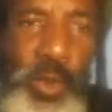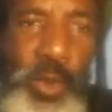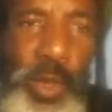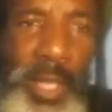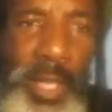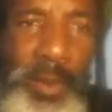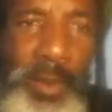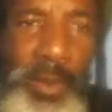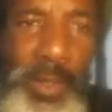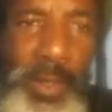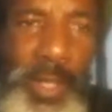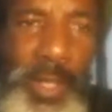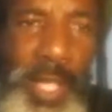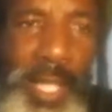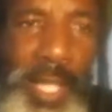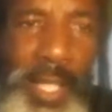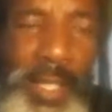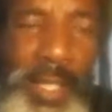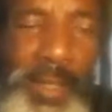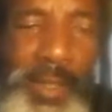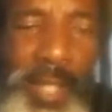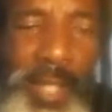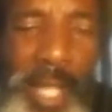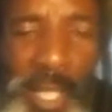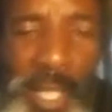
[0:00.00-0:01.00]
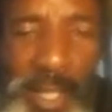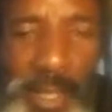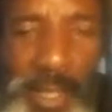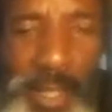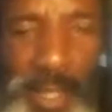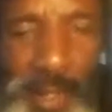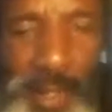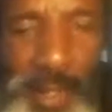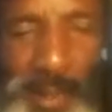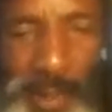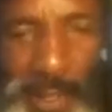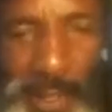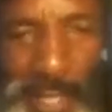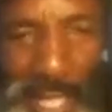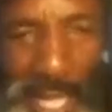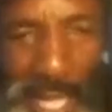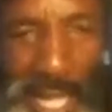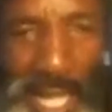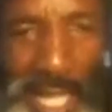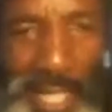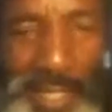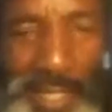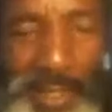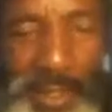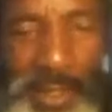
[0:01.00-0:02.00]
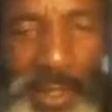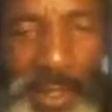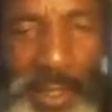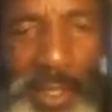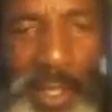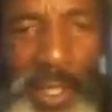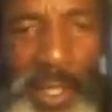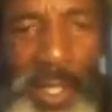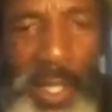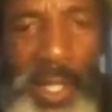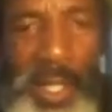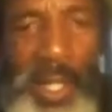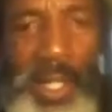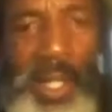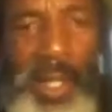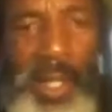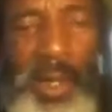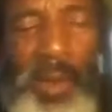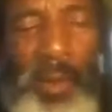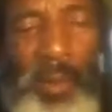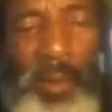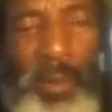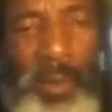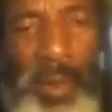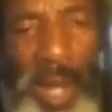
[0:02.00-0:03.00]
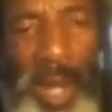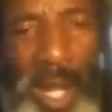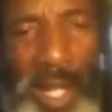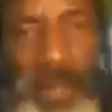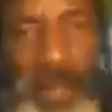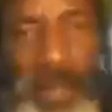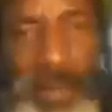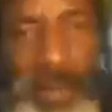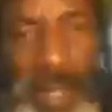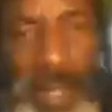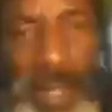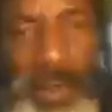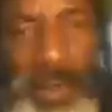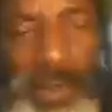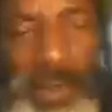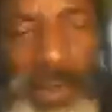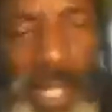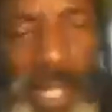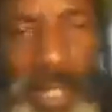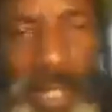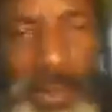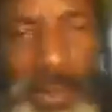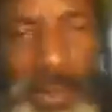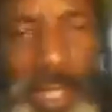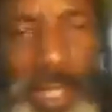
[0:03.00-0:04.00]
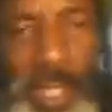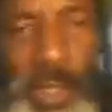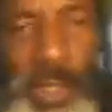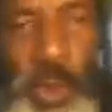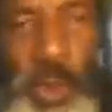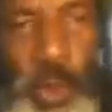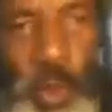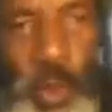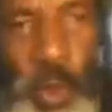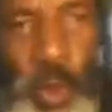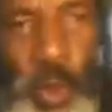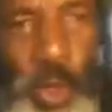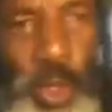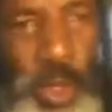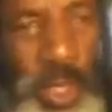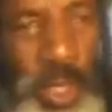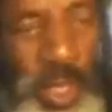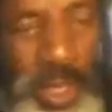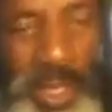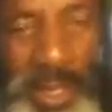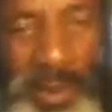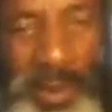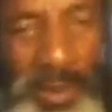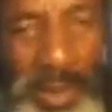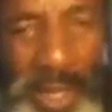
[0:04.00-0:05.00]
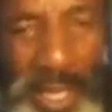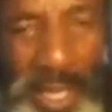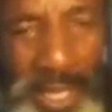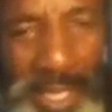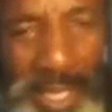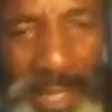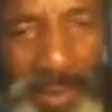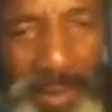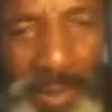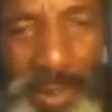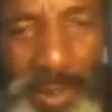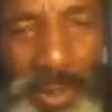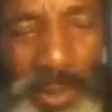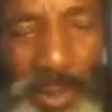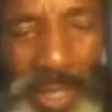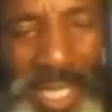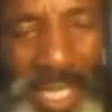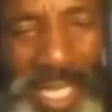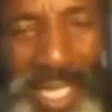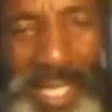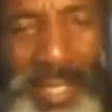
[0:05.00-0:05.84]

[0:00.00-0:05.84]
You see what I'm saying is this God morphed himself into nothing but a devil, really.